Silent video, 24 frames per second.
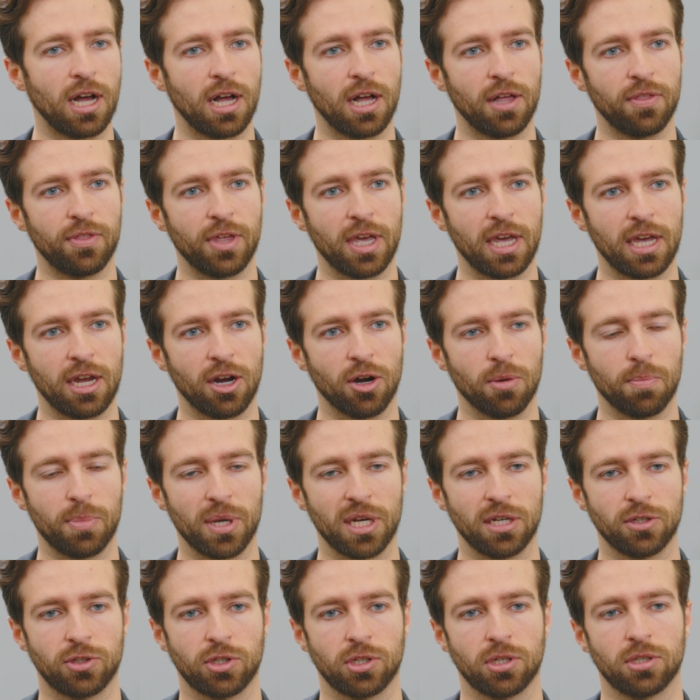They are
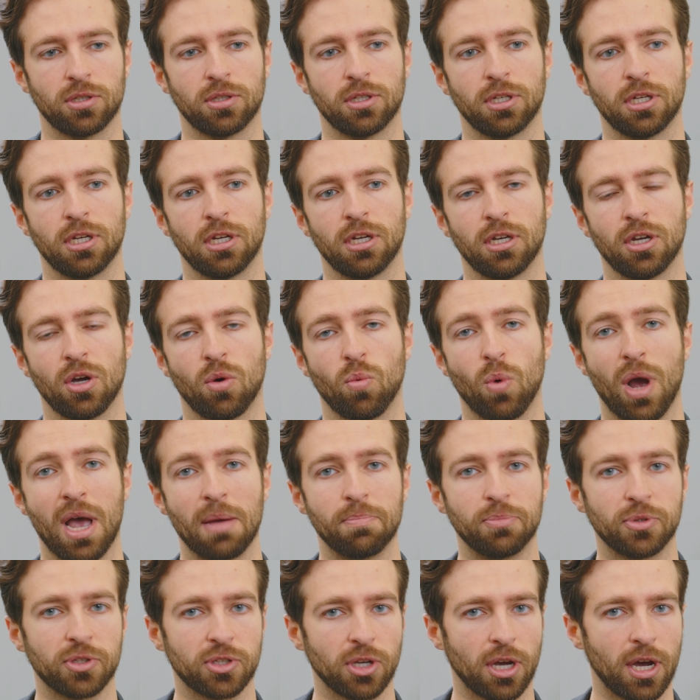basically a
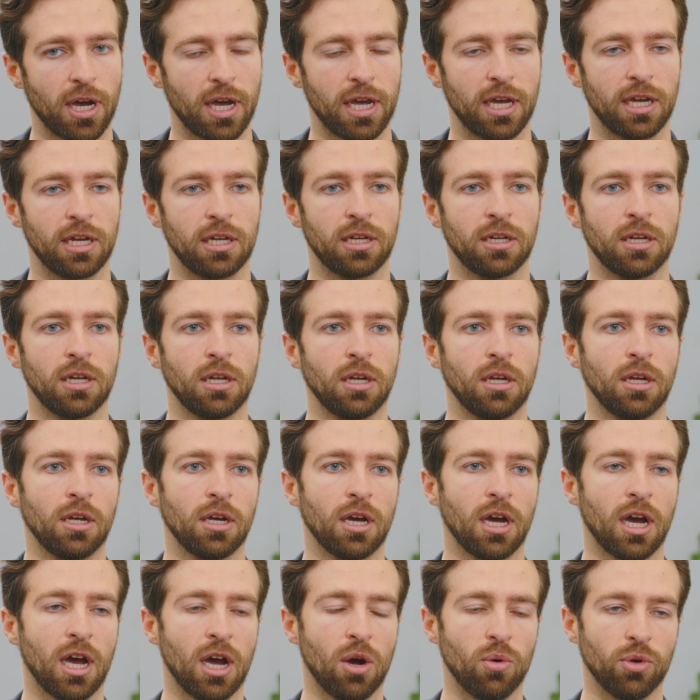website
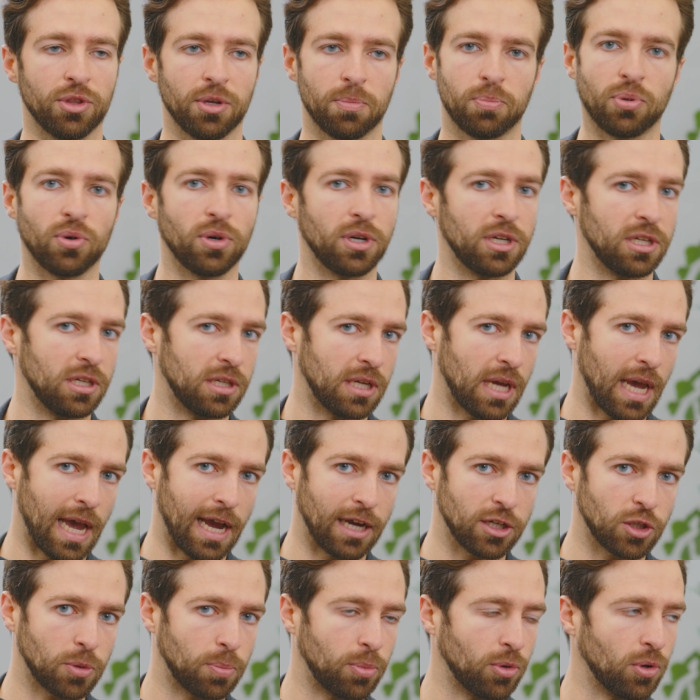with a pretty
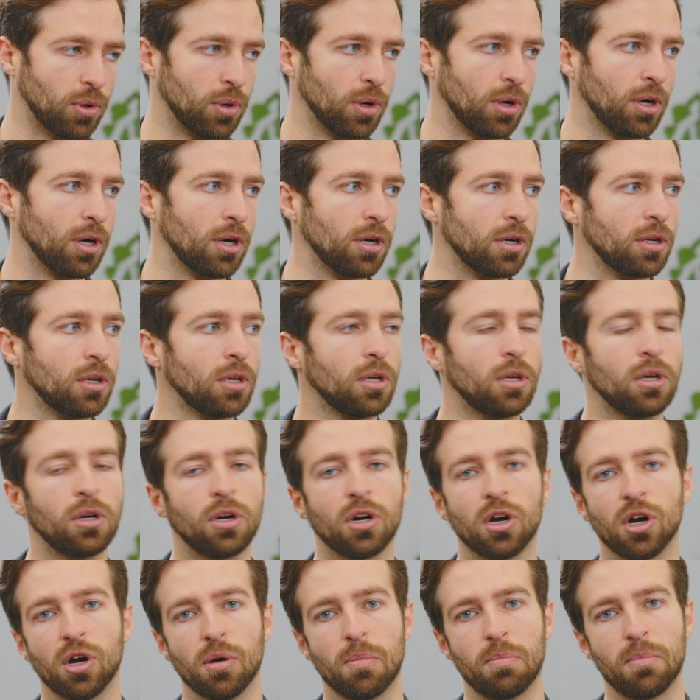dashboard
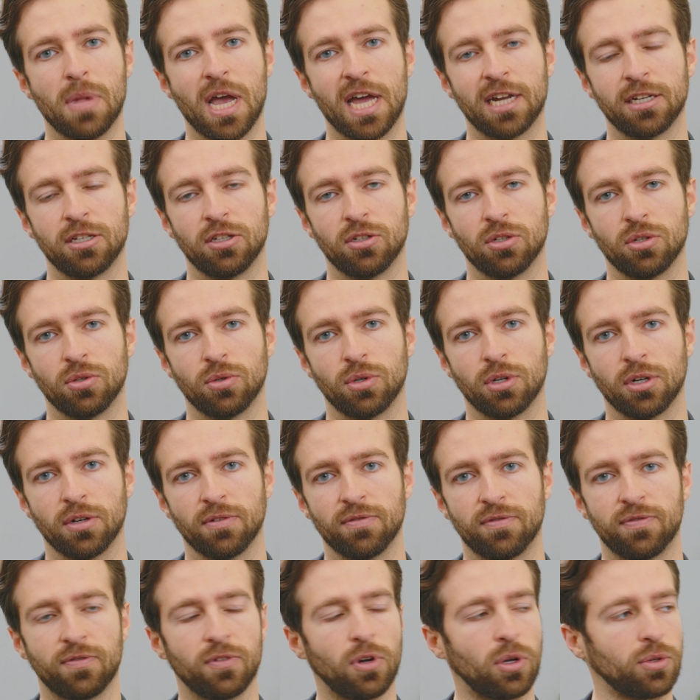or a menu
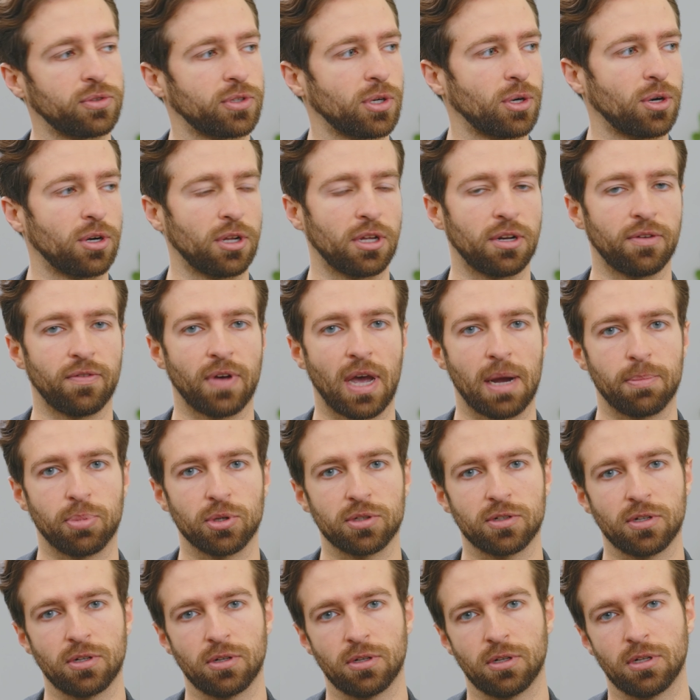of alternative
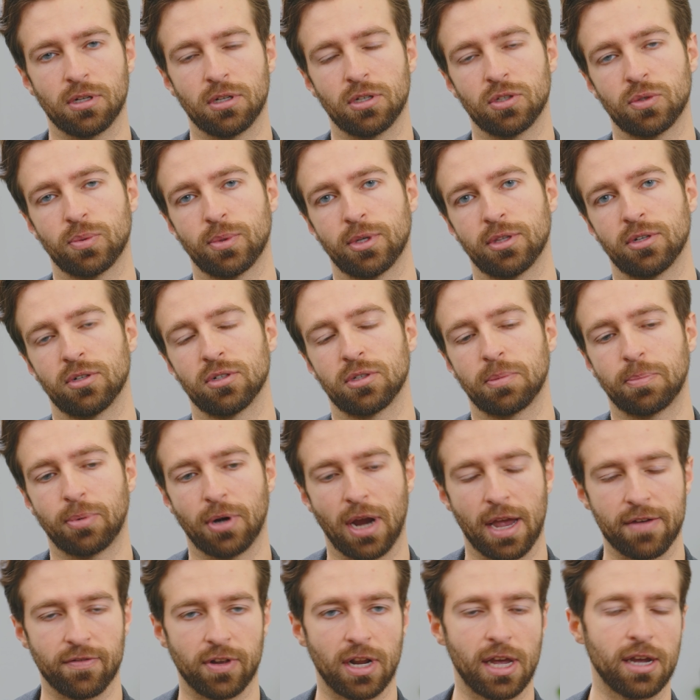opportunities, whether it's
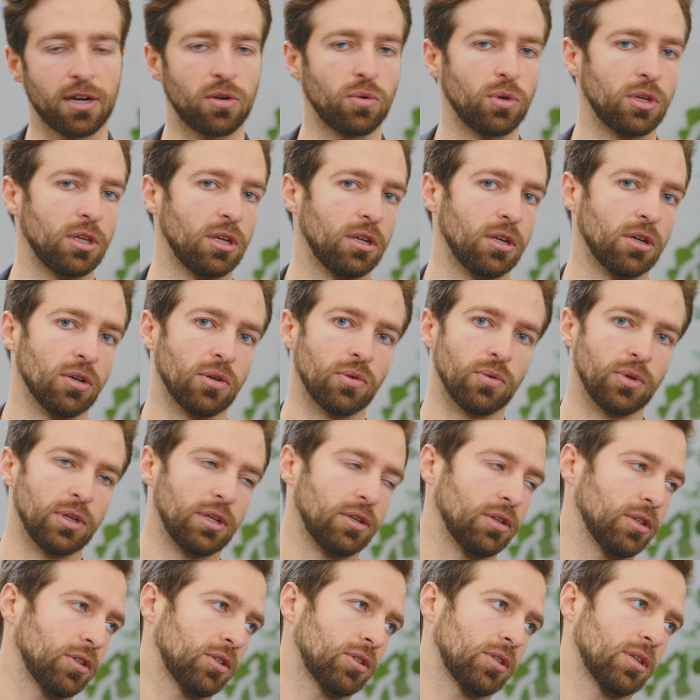private equity or
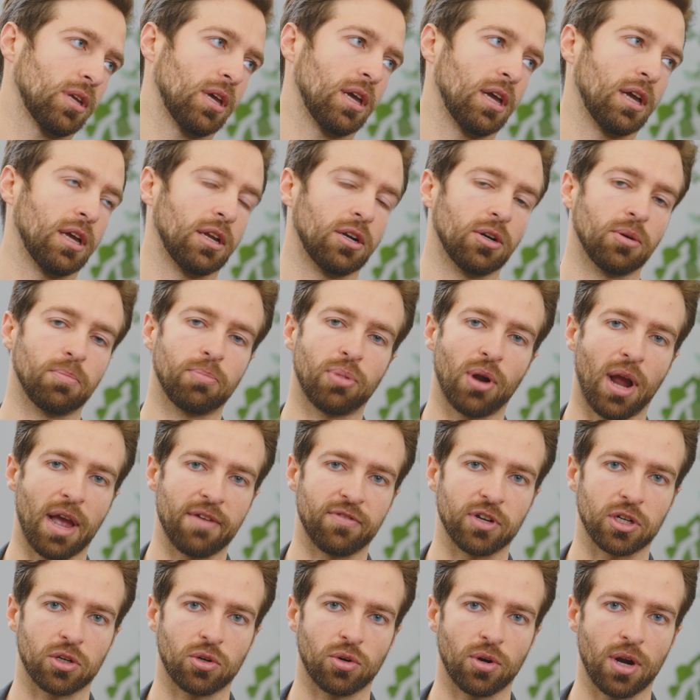real estate or
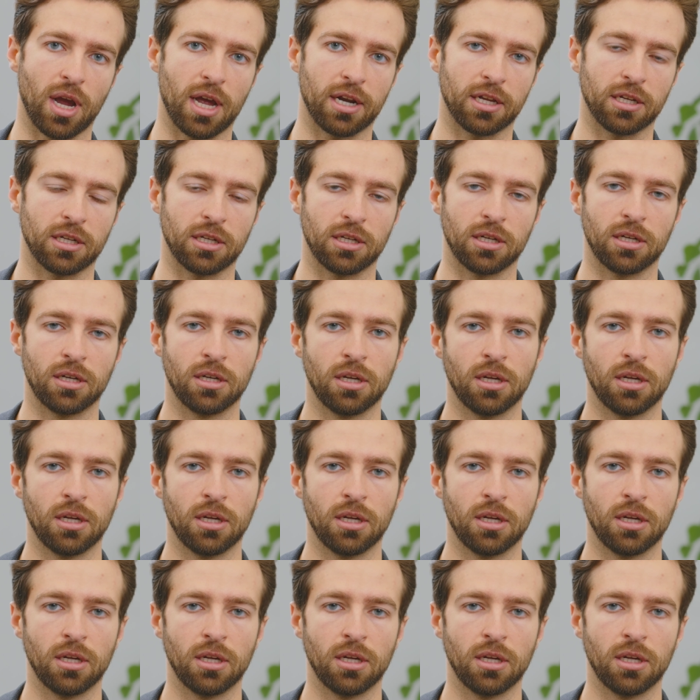private credit